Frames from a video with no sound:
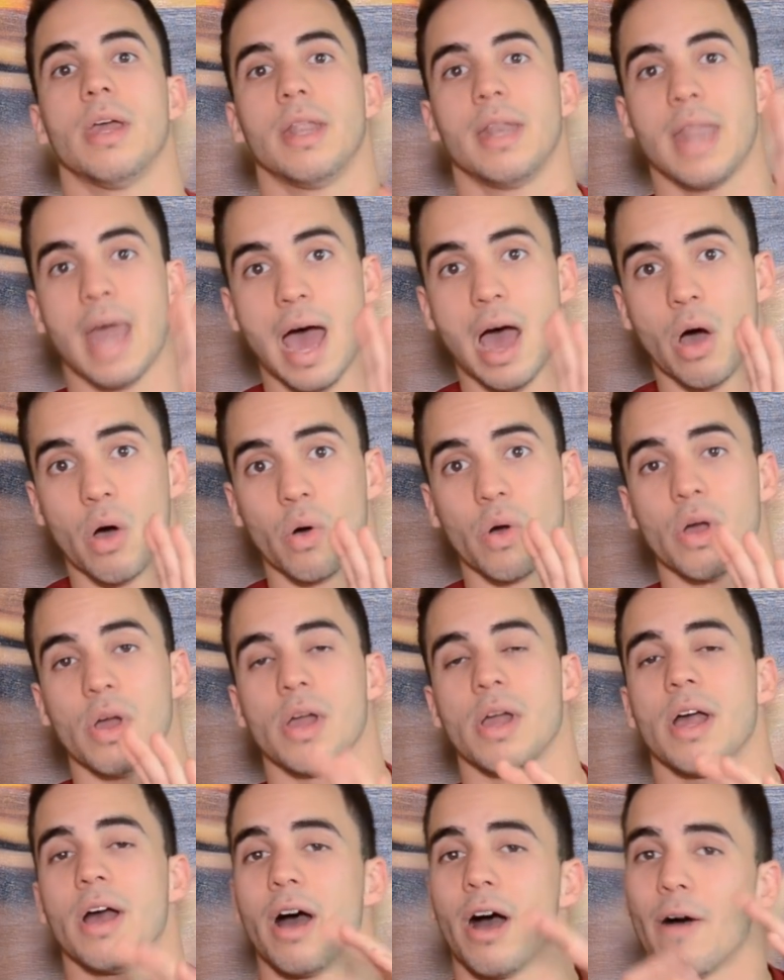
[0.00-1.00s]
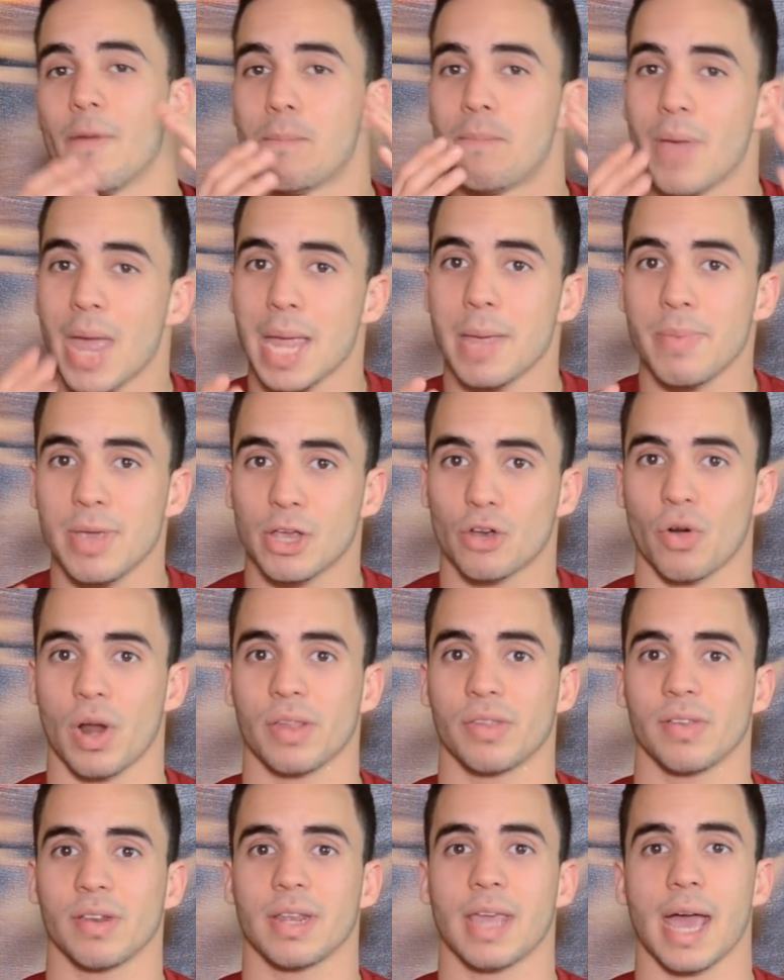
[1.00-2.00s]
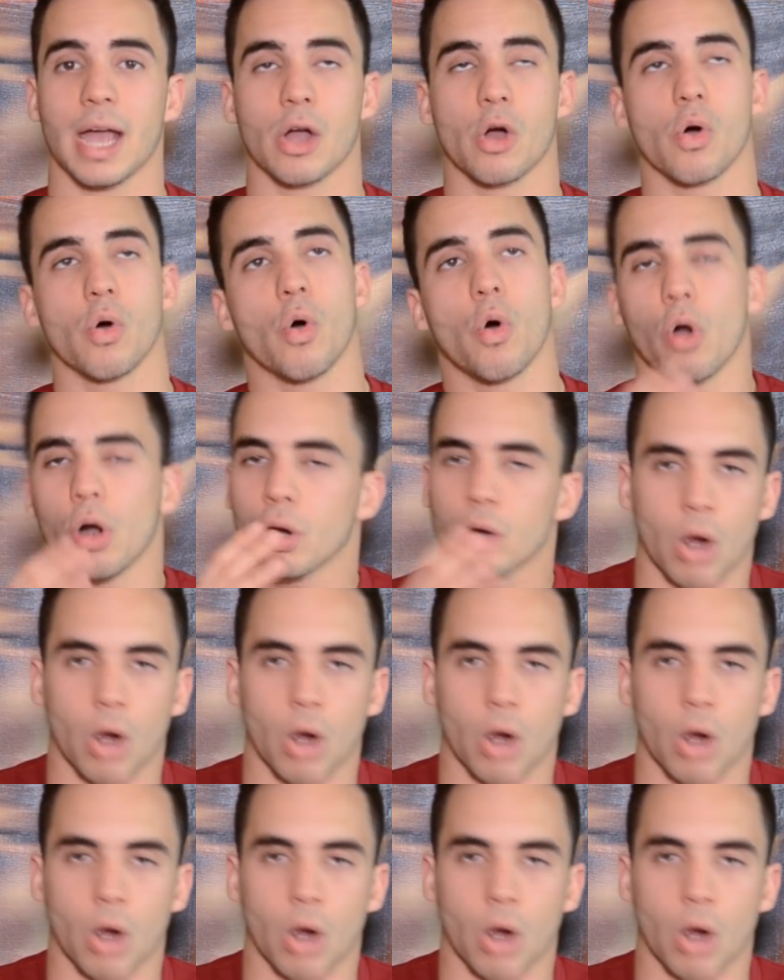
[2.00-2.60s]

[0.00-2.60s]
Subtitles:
Now, a baby crested gecko or